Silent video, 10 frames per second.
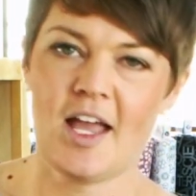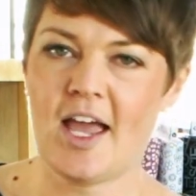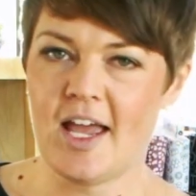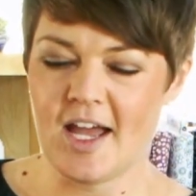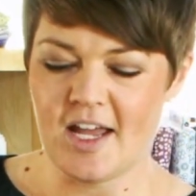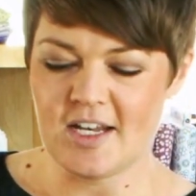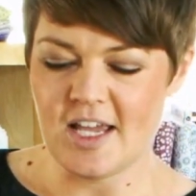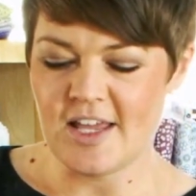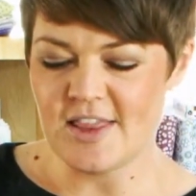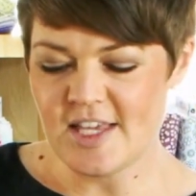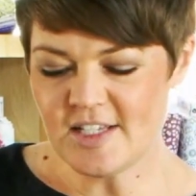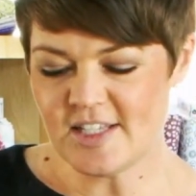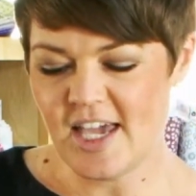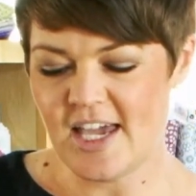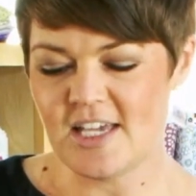And in this
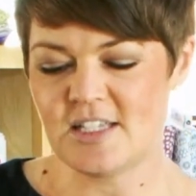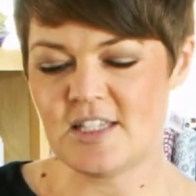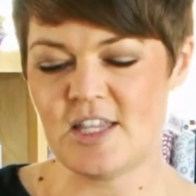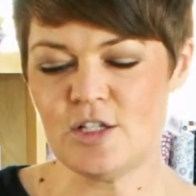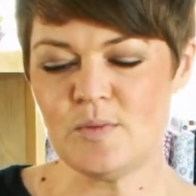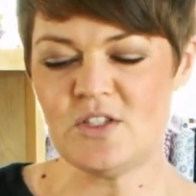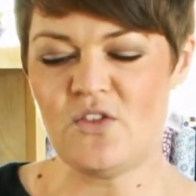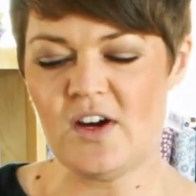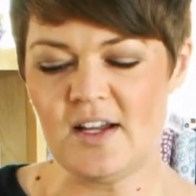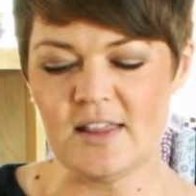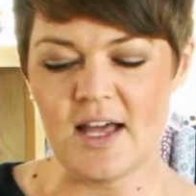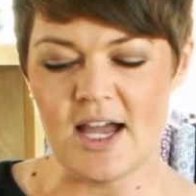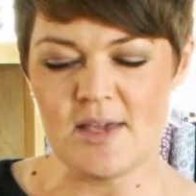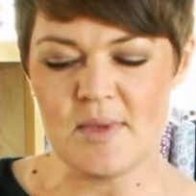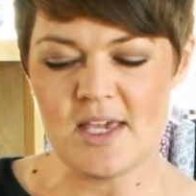case, this one's very
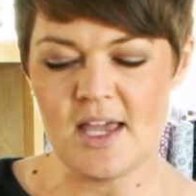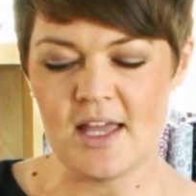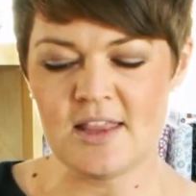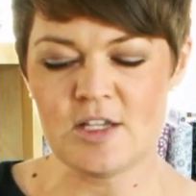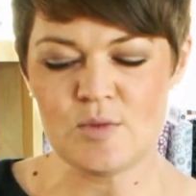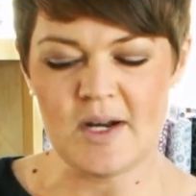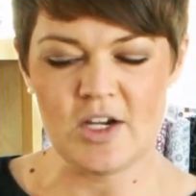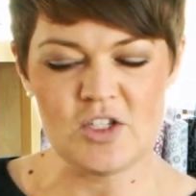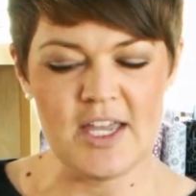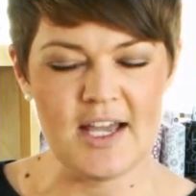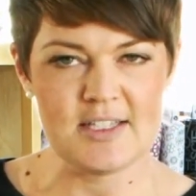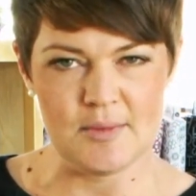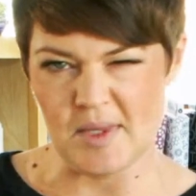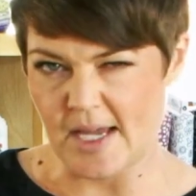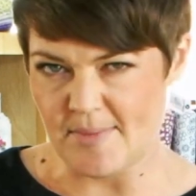limey, and this one actually has
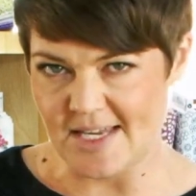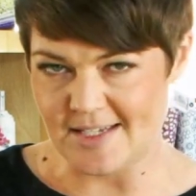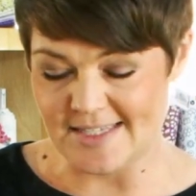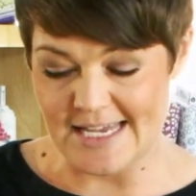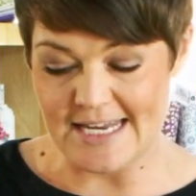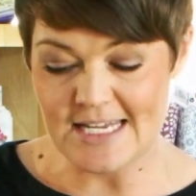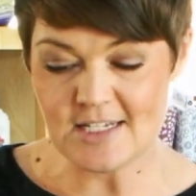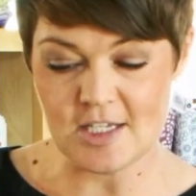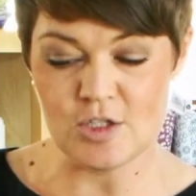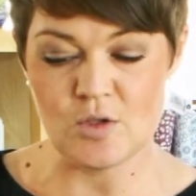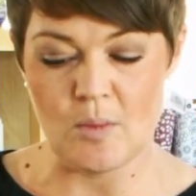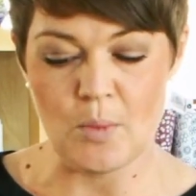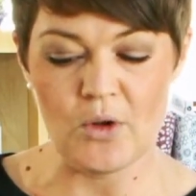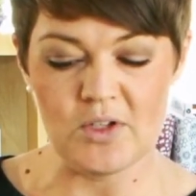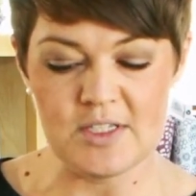some liminess in it, and so I'm
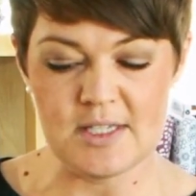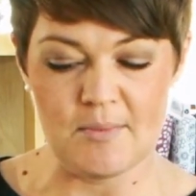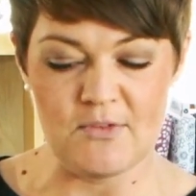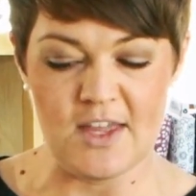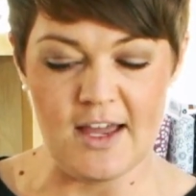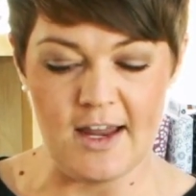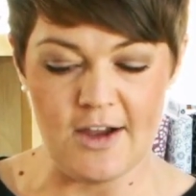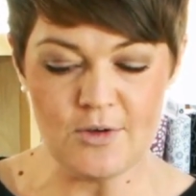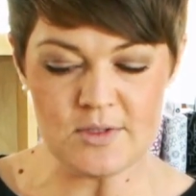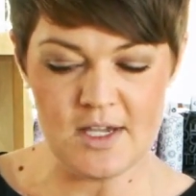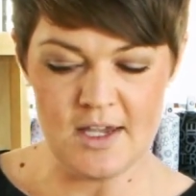pulling some of that out.